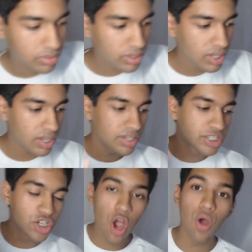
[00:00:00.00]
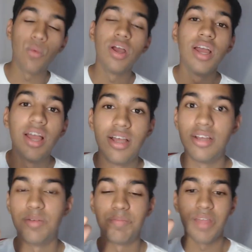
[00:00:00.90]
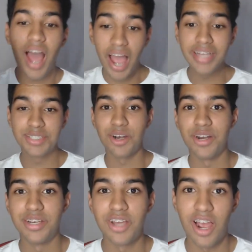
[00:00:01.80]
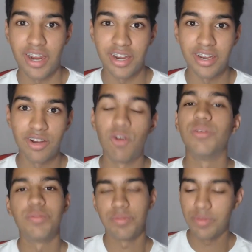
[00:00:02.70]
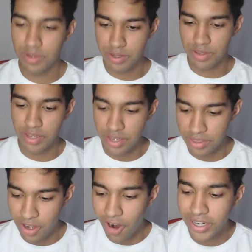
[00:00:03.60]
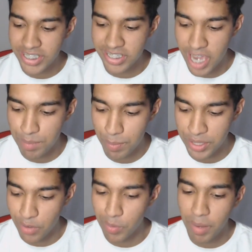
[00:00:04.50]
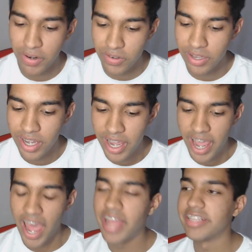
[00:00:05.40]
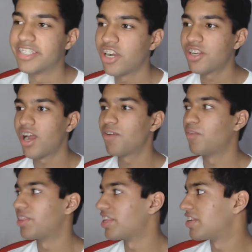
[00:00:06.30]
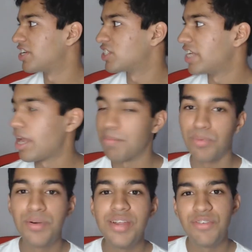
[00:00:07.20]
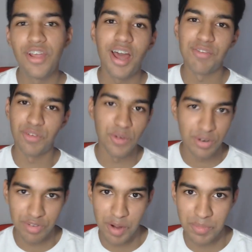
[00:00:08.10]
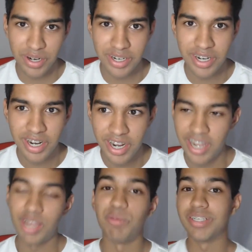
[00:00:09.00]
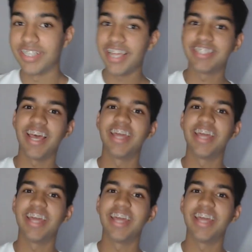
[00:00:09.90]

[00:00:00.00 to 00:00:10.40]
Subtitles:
So I started talking, or the Arnesons came up in their rebuttal and started off with essentially a pre-fiat voter framework in which they said,